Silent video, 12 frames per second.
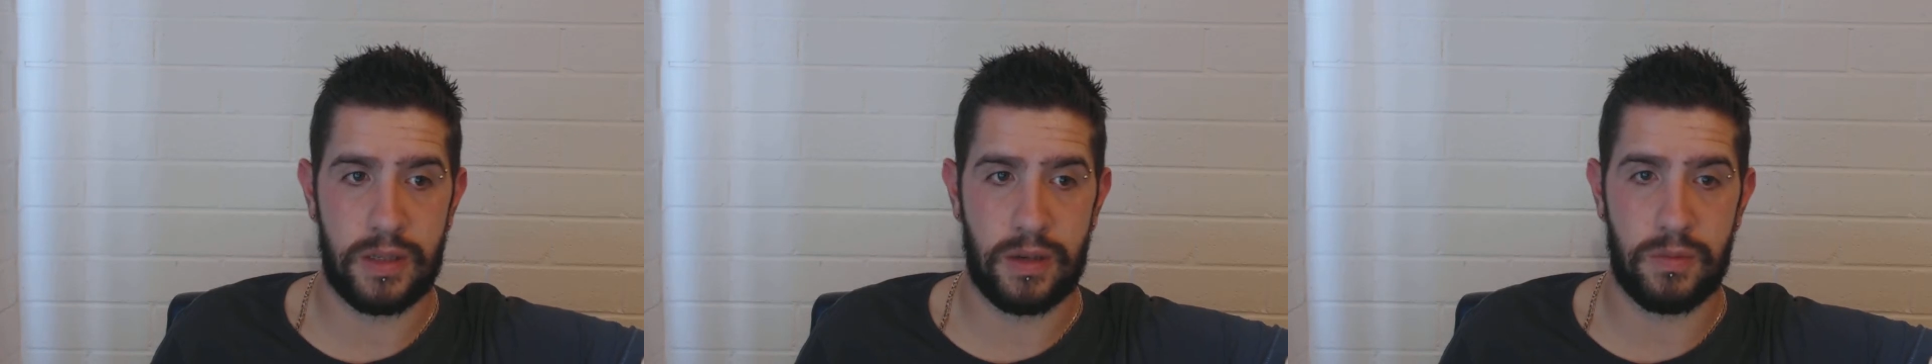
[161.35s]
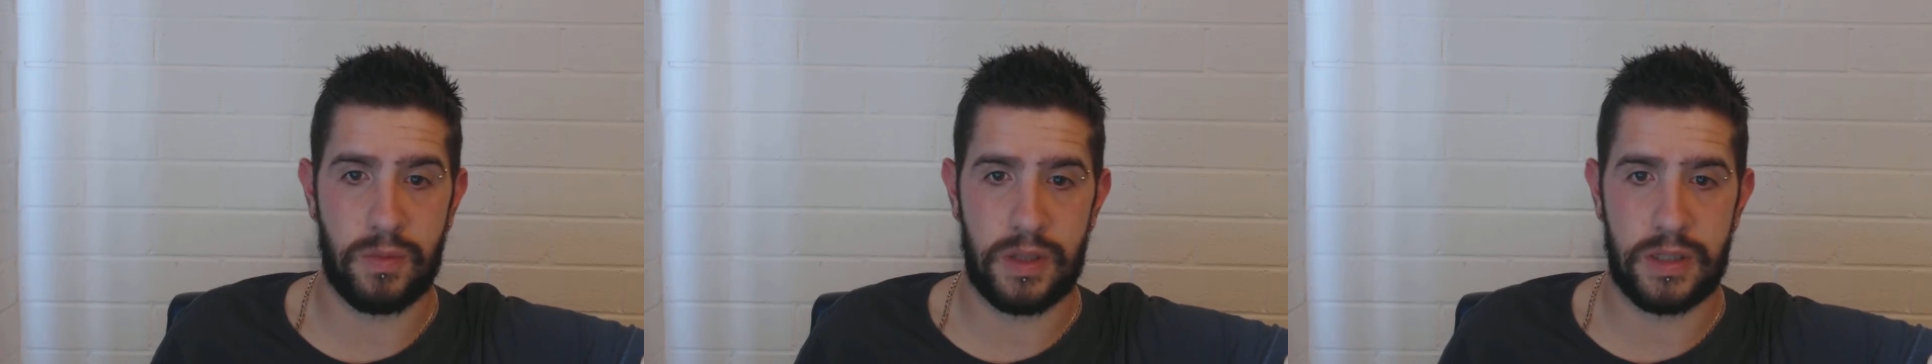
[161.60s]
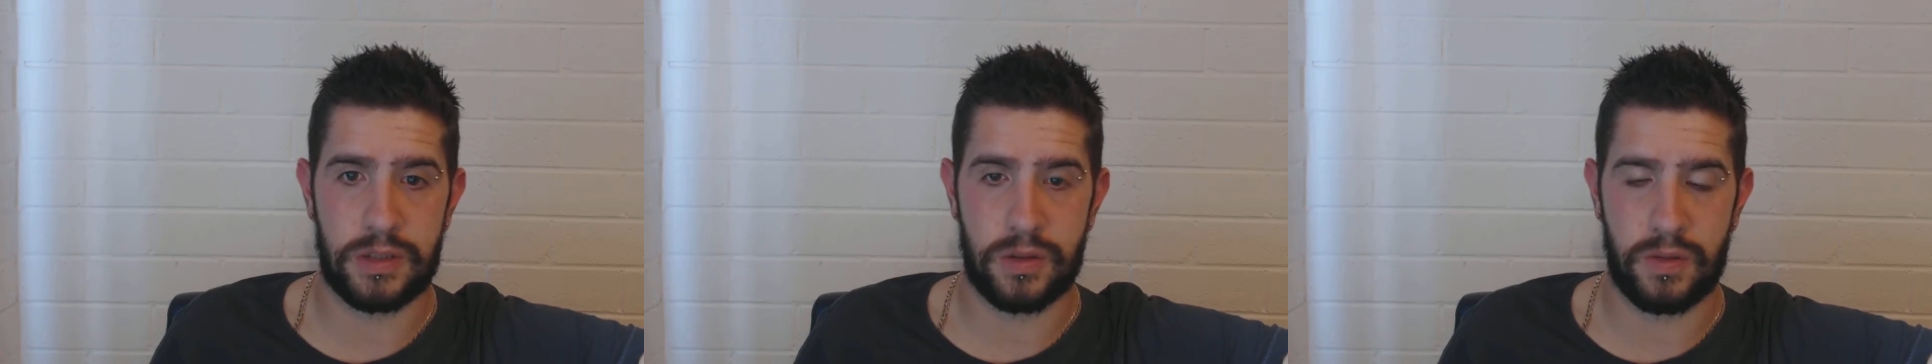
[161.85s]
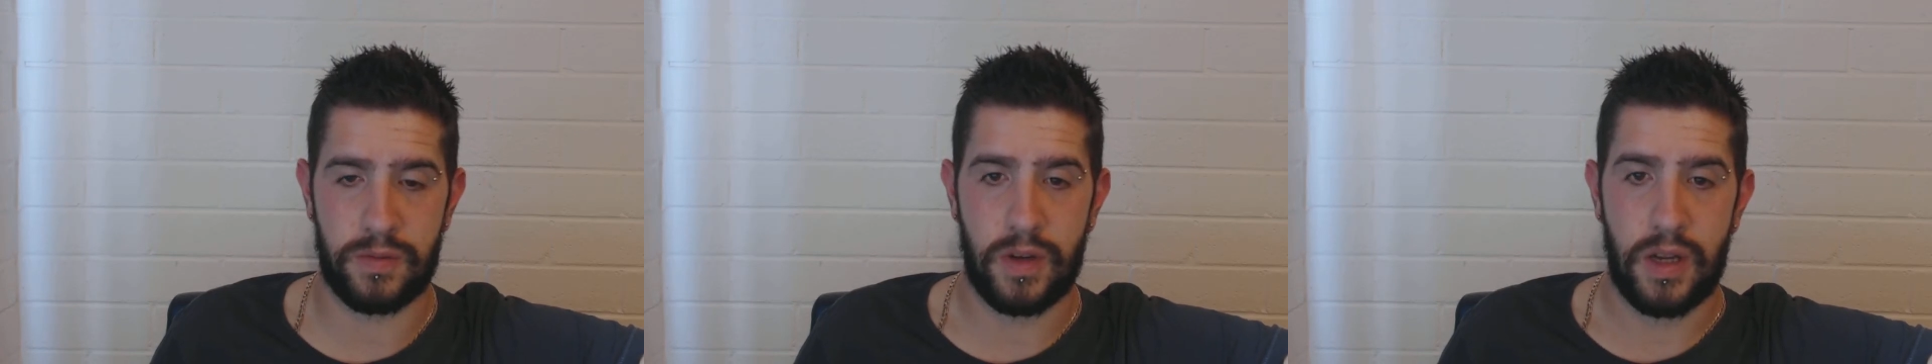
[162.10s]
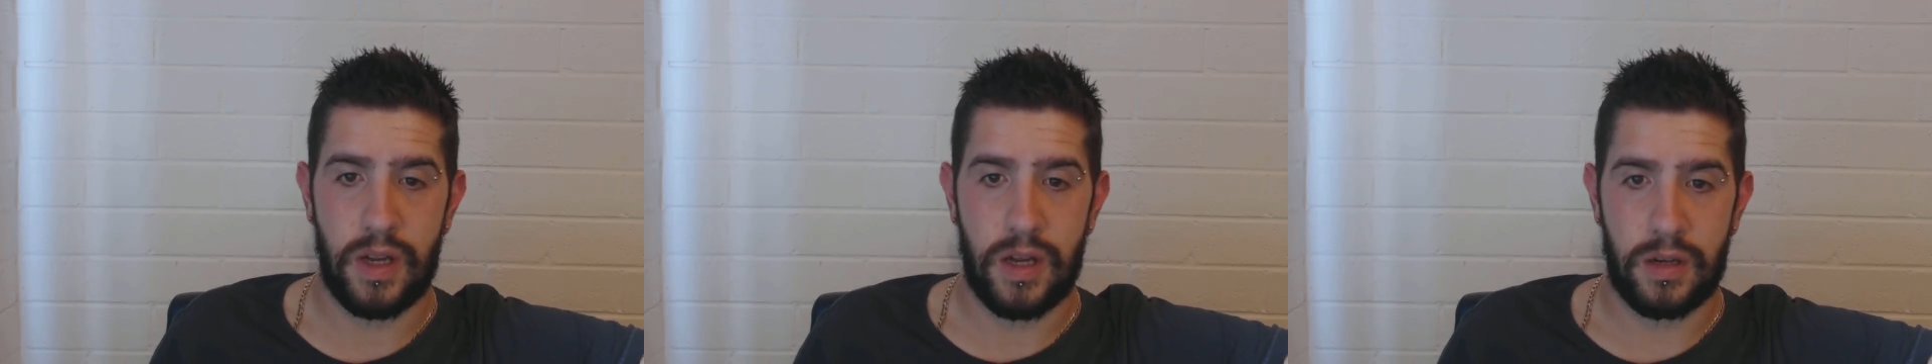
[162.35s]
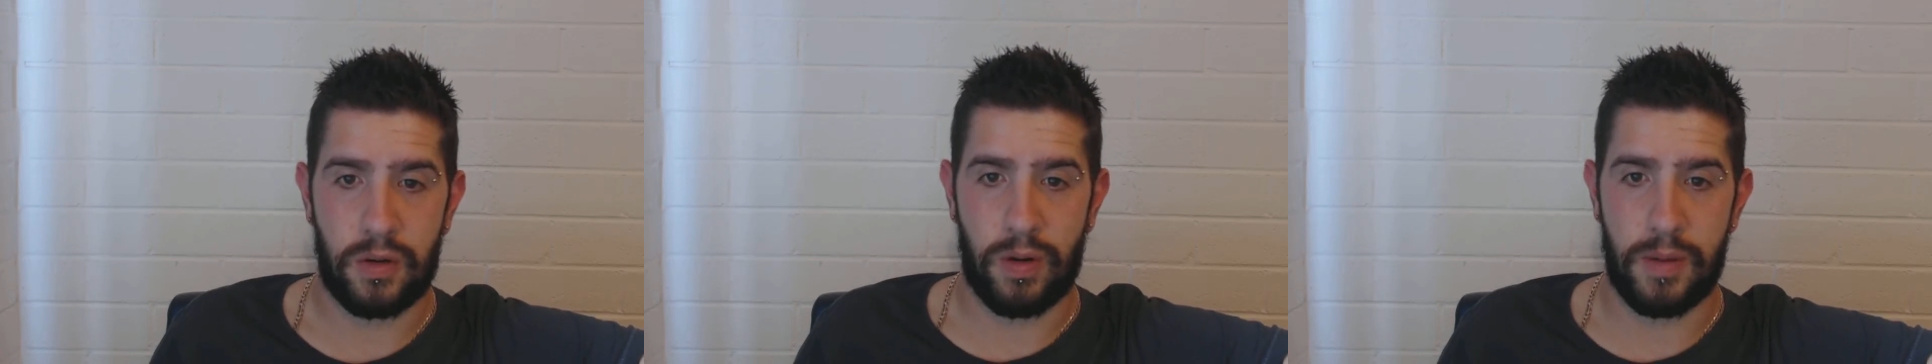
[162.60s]
You know, really sort of
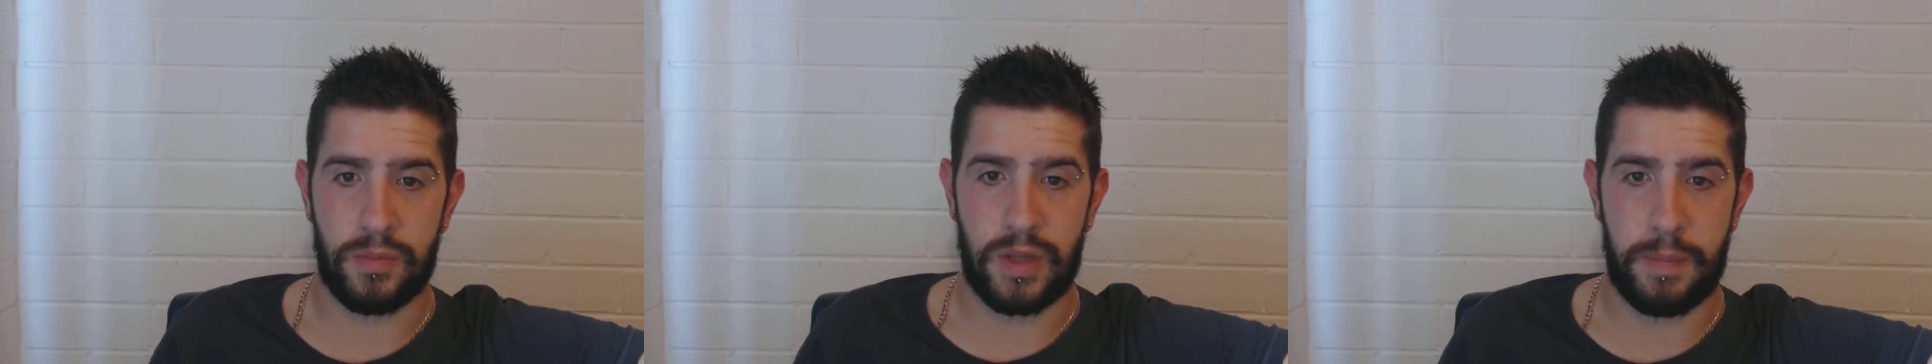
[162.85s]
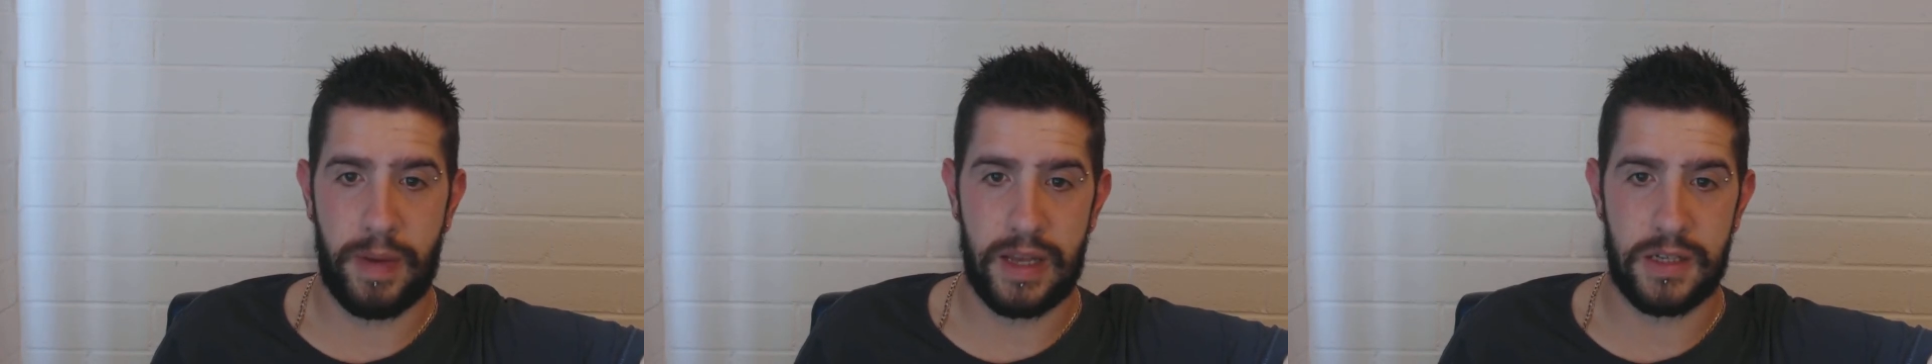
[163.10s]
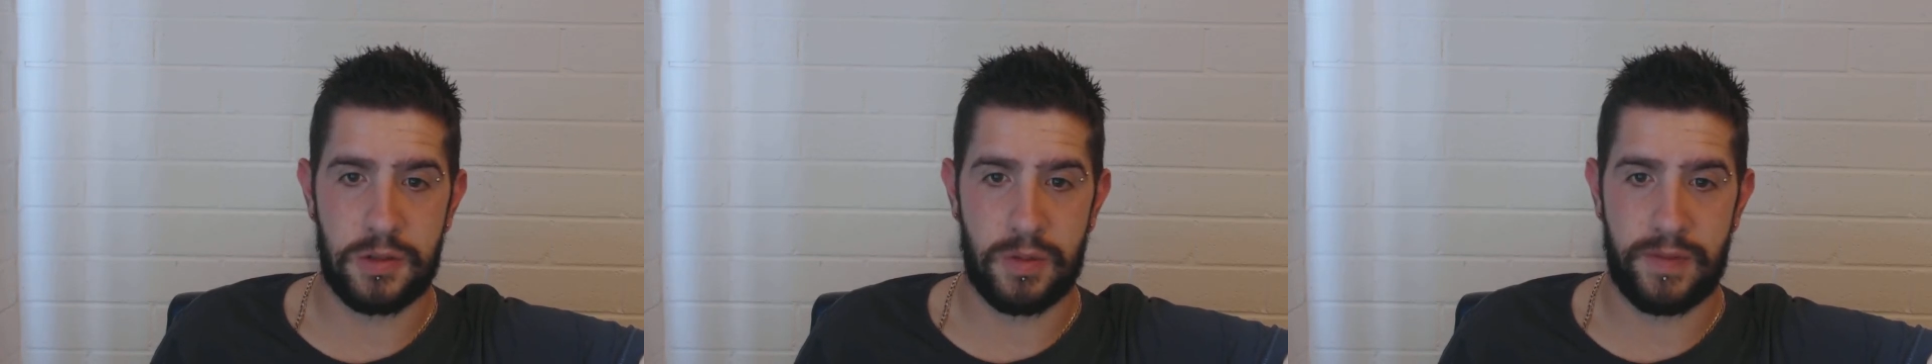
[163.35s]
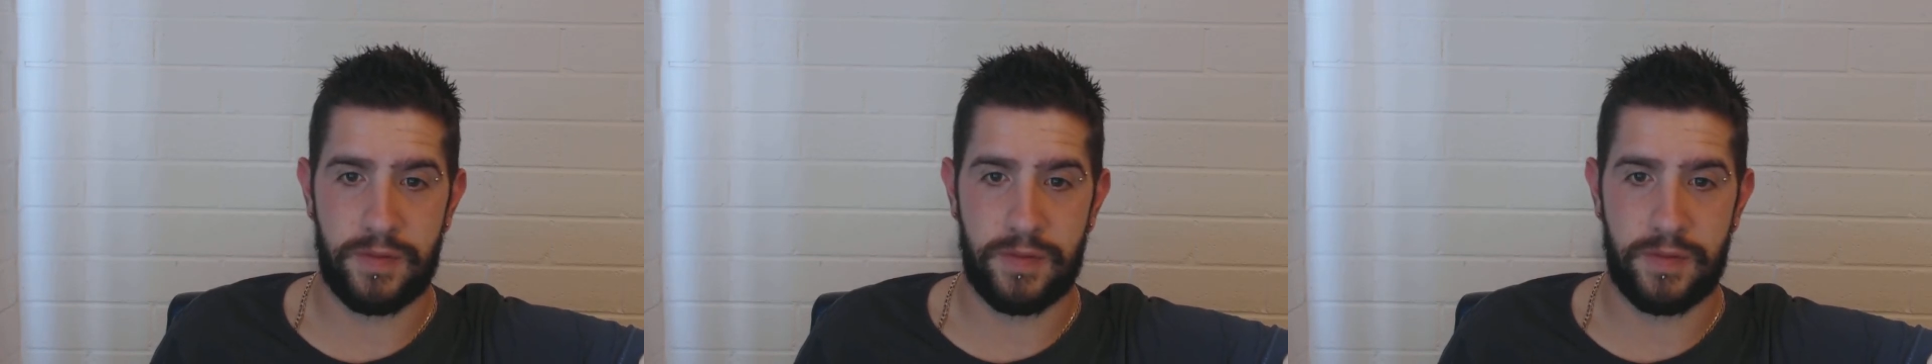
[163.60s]
crumbly pastry